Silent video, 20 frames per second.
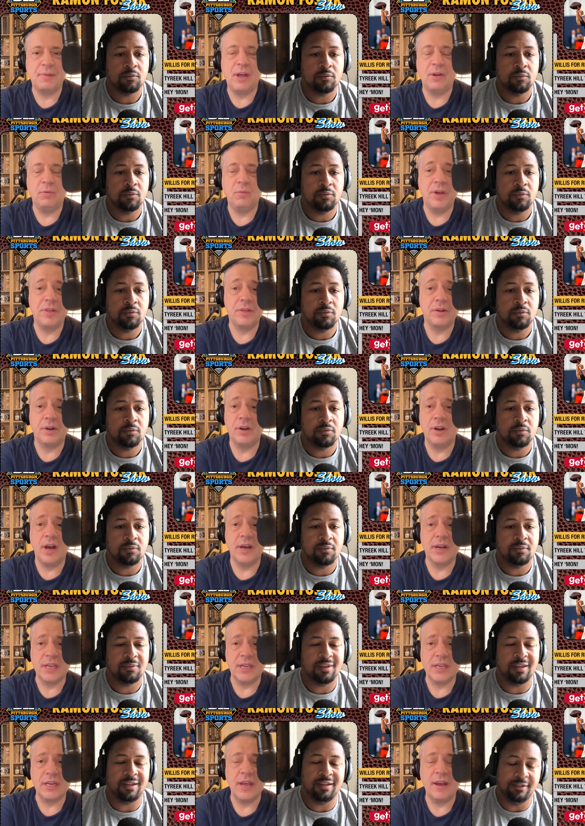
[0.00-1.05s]
Speaker 1: about whether or
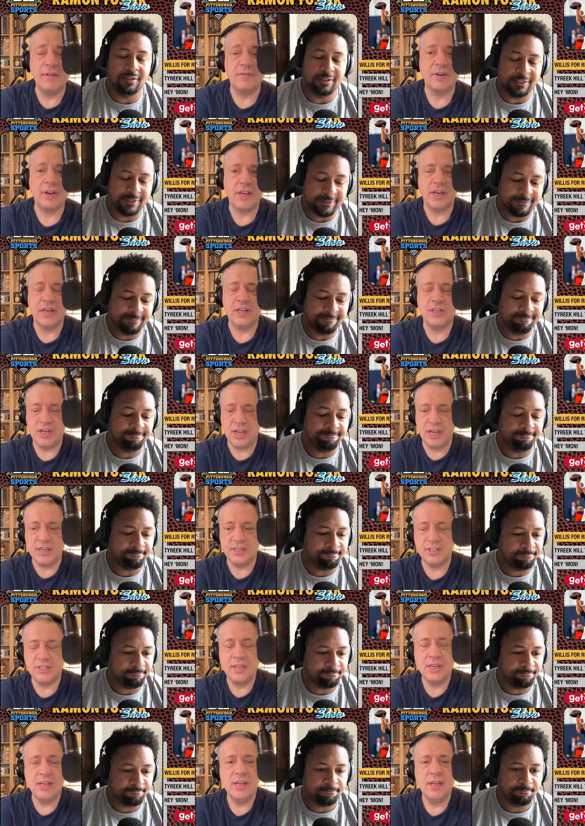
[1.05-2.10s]
not he'd ever get a
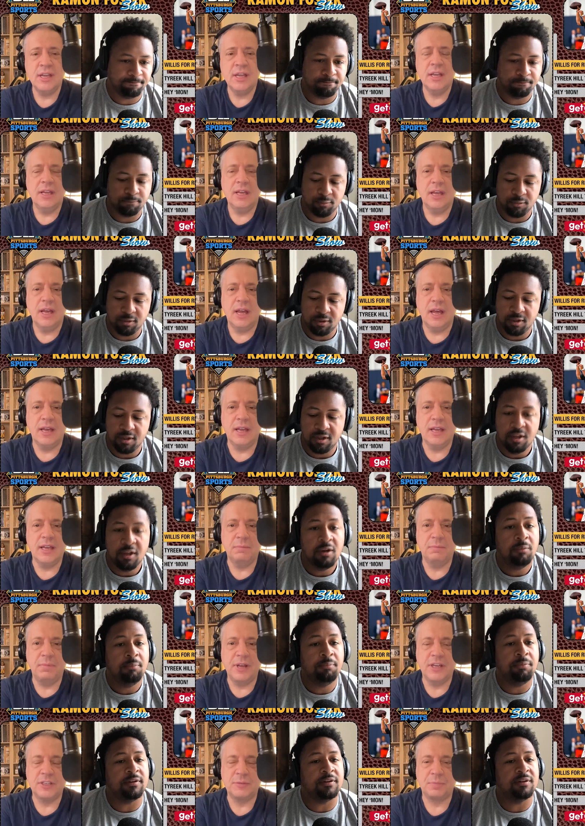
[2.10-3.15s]
chance uh,
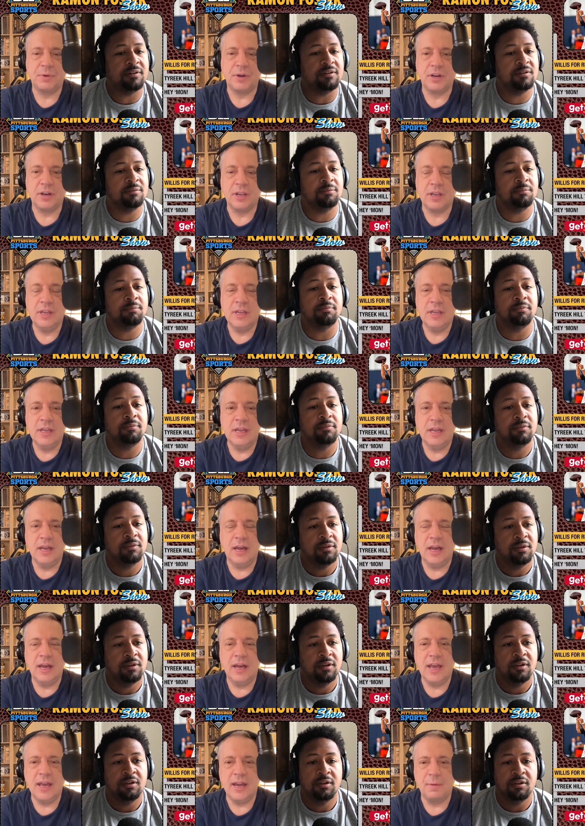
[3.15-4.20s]
in Pittsburgh
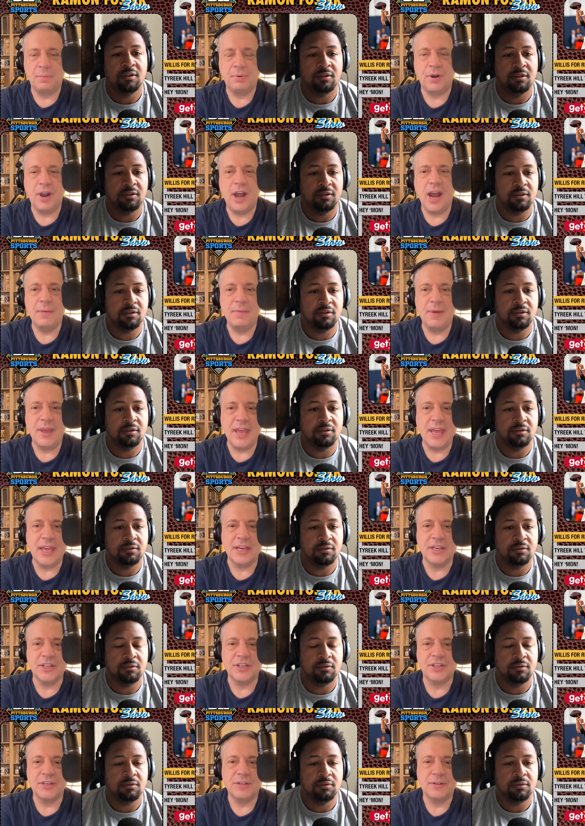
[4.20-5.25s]
uh, at a prime
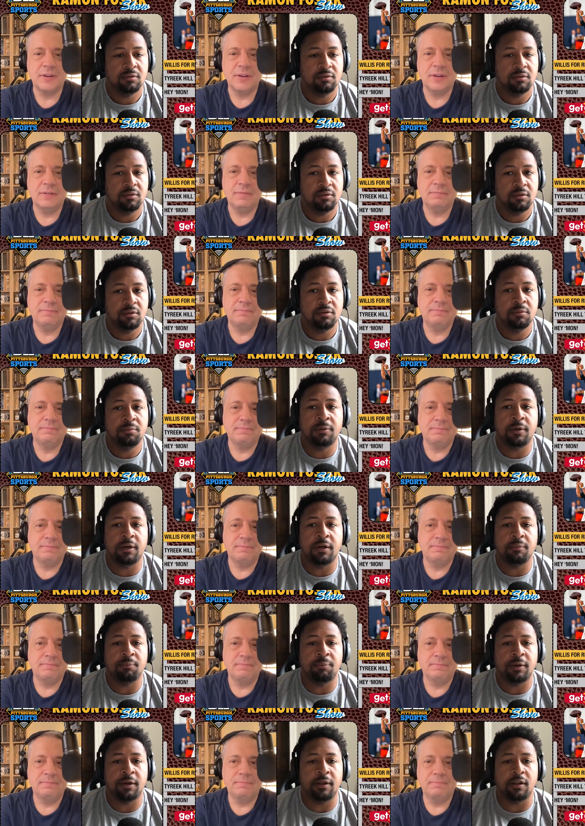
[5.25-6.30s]
age.
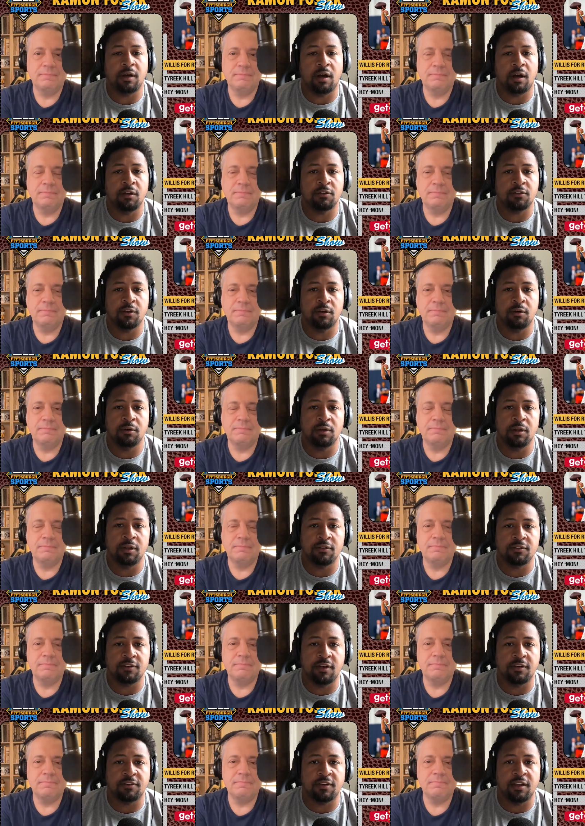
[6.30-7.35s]
Speaker 2: But but also
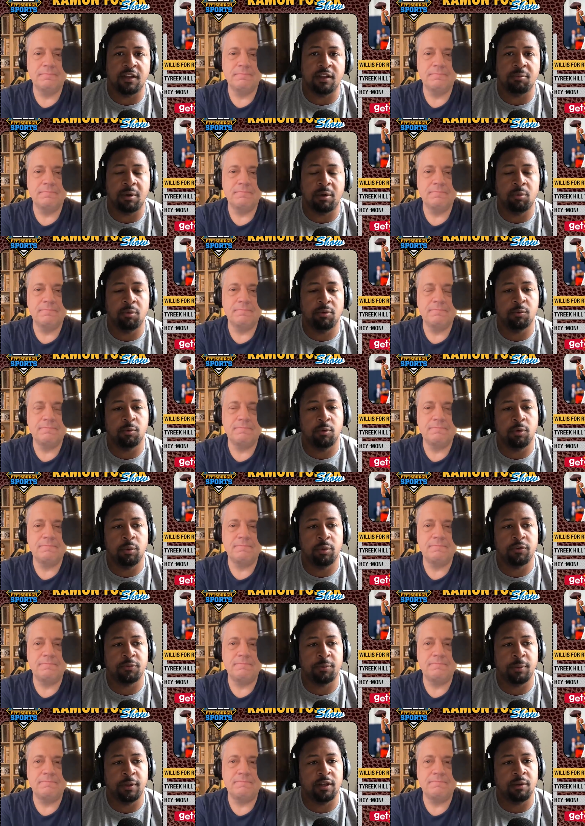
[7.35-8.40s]
let's let's think about when we're
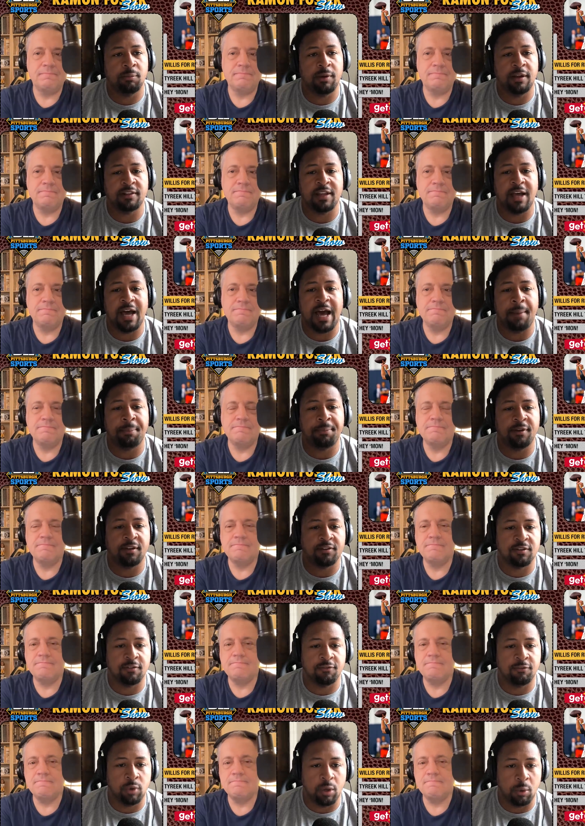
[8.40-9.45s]
speaking about the optics
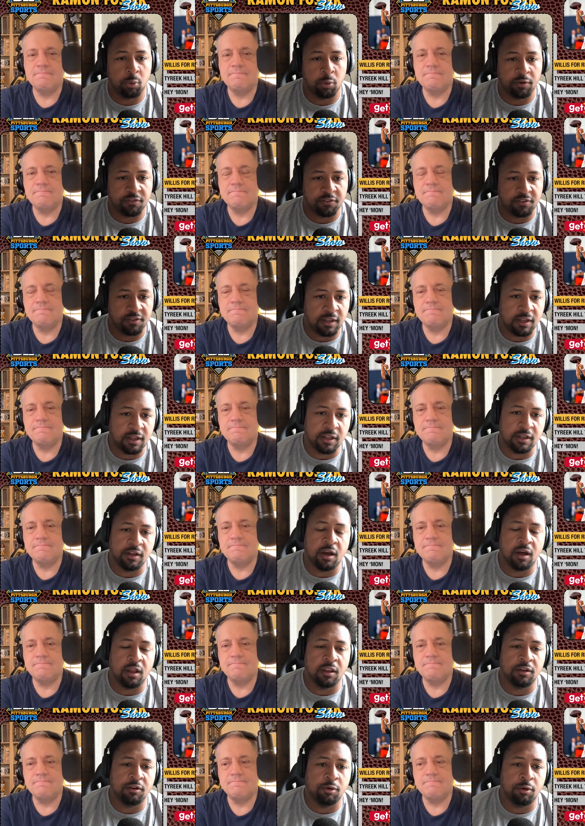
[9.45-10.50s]
of what we're seeing and
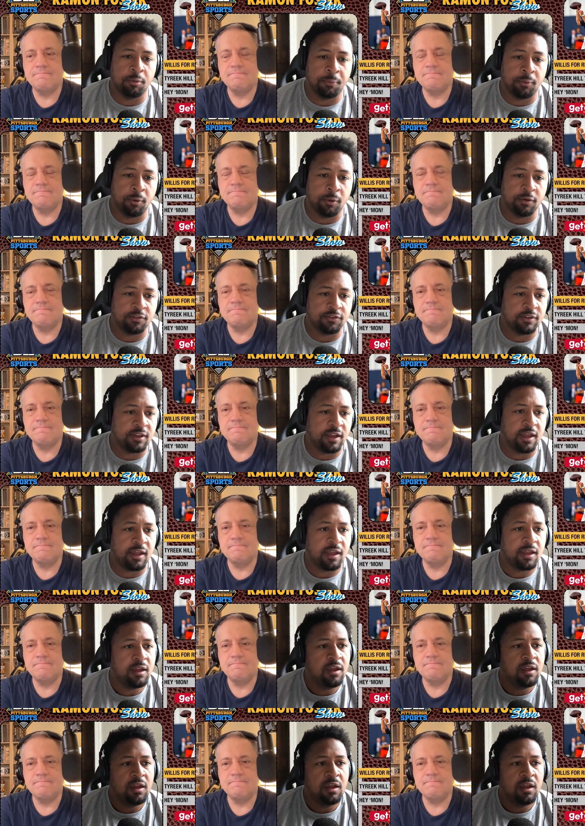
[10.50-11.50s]
all of the reports that